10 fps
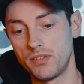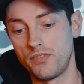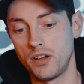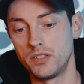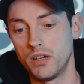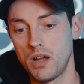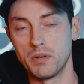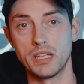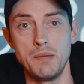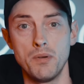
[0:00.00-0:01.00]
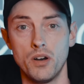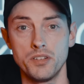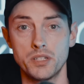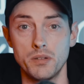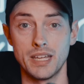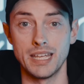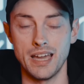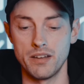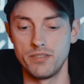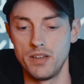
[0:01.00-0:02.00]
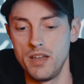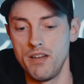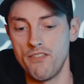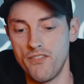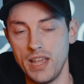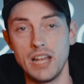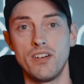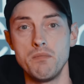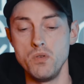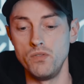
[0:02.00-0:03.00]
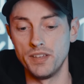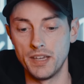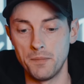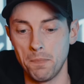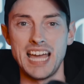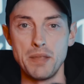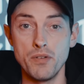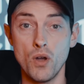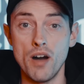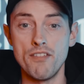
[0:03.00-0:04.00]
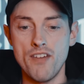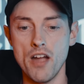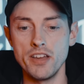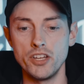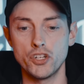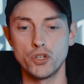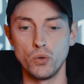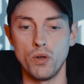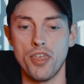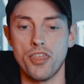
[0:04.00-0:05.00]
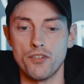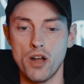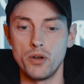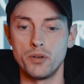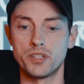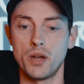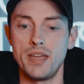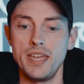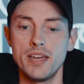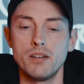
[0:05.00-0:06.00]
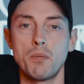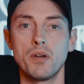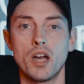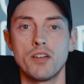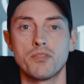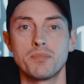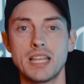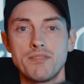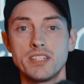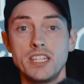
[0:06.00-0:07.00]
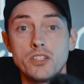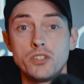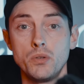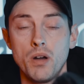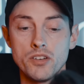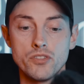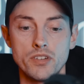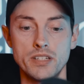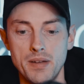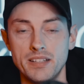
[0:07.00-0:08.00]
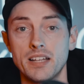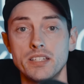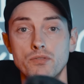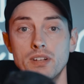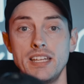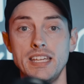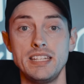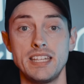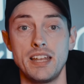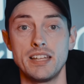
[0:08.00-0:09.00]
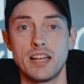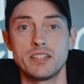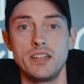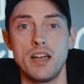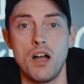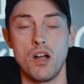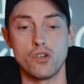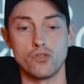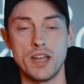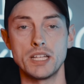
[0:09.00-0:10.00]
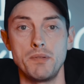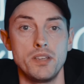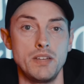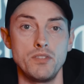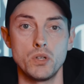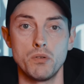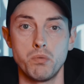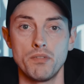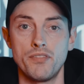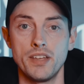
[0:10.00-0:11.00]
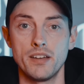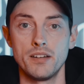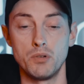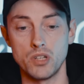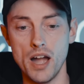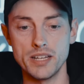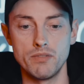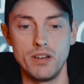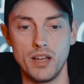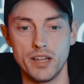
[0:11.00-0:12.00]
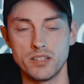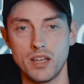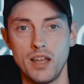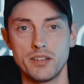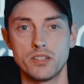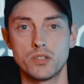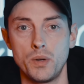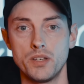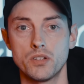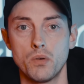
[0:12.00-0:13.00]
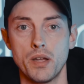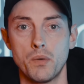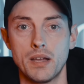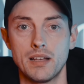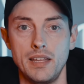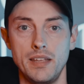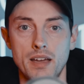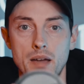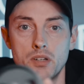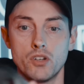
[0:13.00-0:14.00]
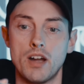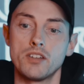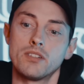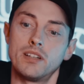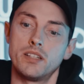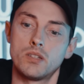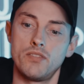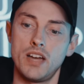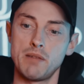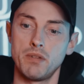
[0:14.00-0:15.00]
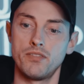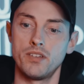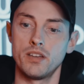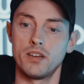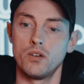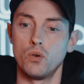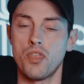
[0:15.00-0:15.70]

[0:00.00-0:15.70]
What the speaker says: for photo, I want to keep it on so I can kind of feel if I'm moving it. And then we've got a very short throw. So here, when we're going from 70 to 200, it's actually really easy, and it's actually great to be, you can even do it with one finger, which I actually really like because I like to switch quite quickly and gradually. So if I have my finger or